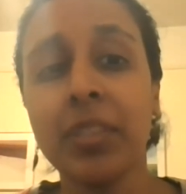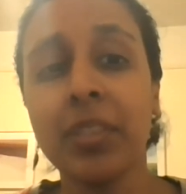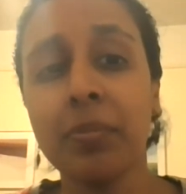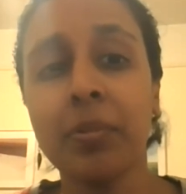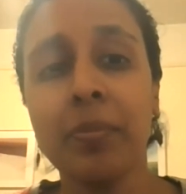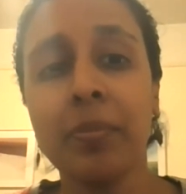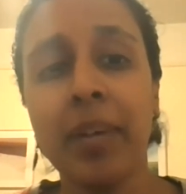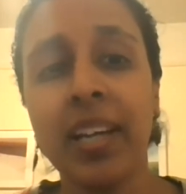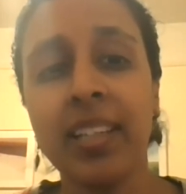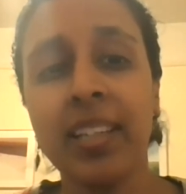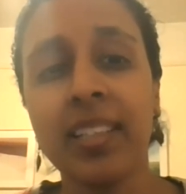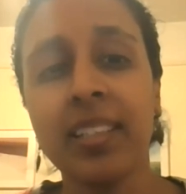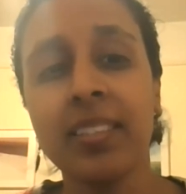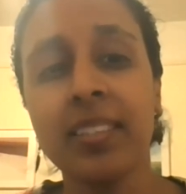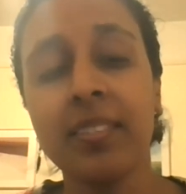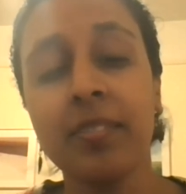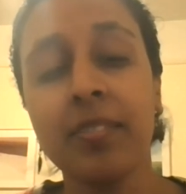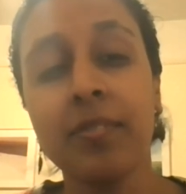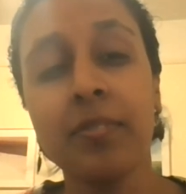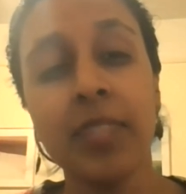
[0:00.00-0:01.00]

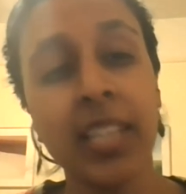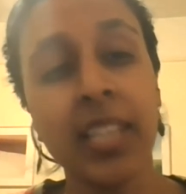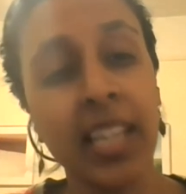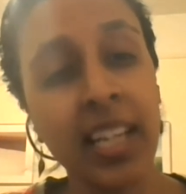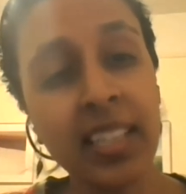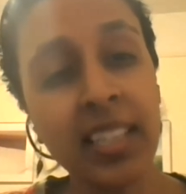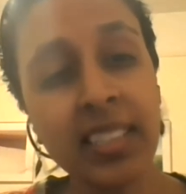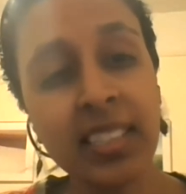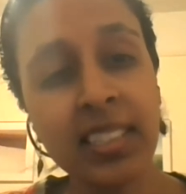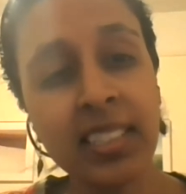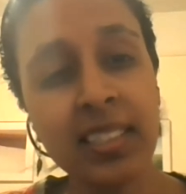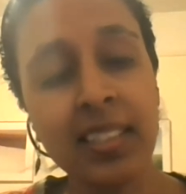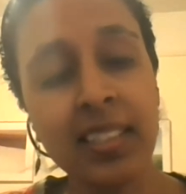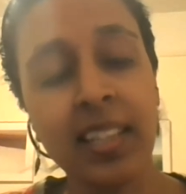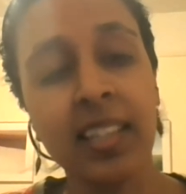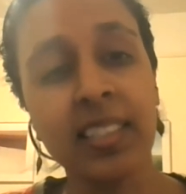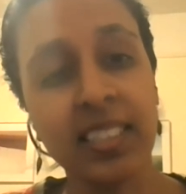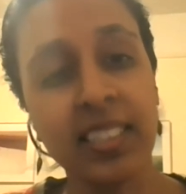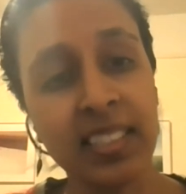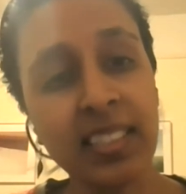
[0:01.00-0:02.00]
diplomatic finesse
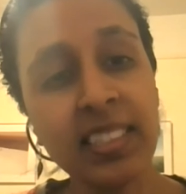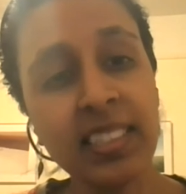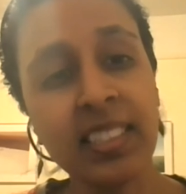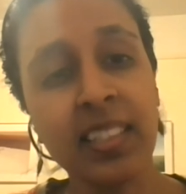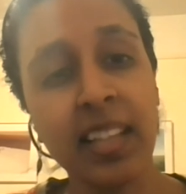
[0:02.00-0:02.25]
that exists,